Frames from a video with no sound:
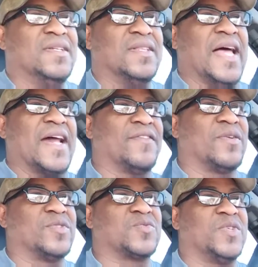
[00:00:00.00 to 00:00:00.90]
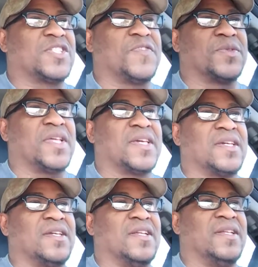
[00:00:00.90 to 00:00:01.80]
A lot of it was wishful
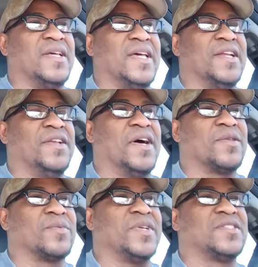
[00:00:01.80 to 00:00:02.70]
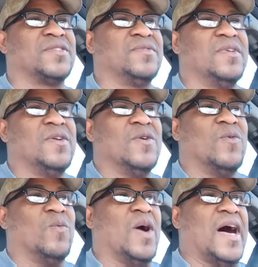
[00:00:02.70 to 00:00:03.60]
thinking. And another reason
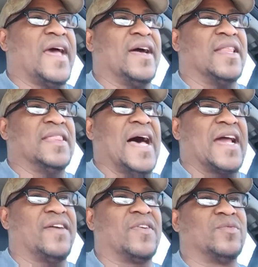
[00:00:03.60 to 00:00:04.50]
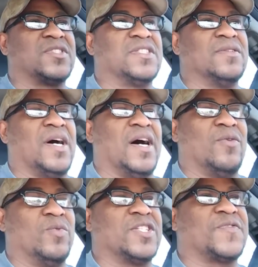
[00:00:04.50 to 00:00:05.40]
why a lot of it was
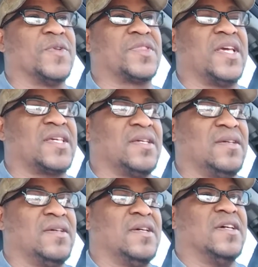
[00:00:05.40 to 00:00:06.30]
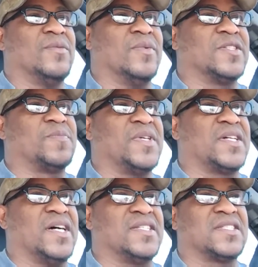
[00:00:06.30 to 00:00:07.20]
wishful thinking was
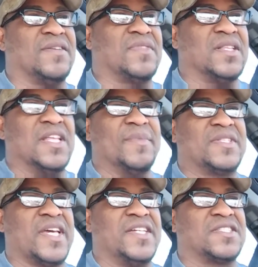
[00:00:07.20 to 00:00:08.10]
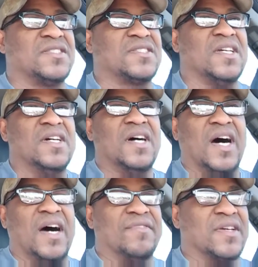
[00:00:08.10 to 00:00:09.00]
because of the limitations
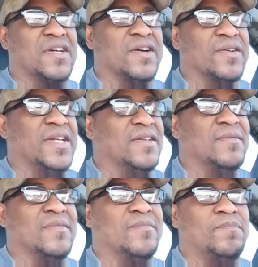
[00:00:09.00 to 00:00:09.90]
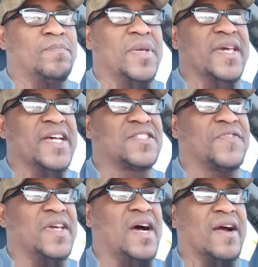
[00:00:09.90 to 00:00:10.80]
of the current
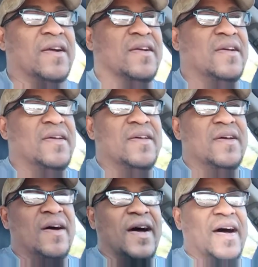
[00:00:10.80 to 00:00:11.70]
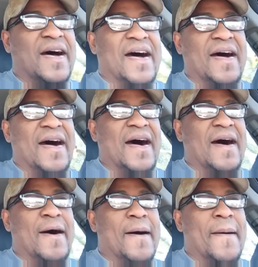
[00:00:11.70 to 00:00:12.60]
PSVR.
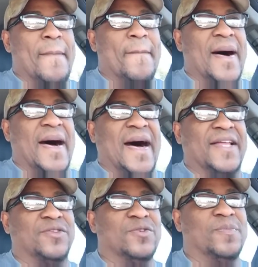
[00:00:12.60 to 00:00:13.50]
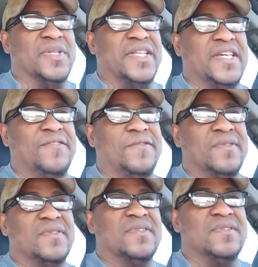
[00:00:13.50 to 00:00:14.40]
I do believe
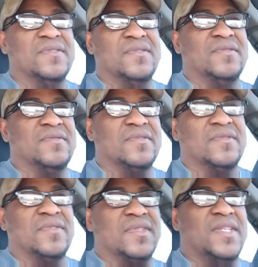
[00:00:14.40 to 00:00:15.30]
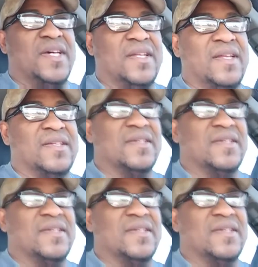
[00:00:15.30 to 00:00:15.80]
that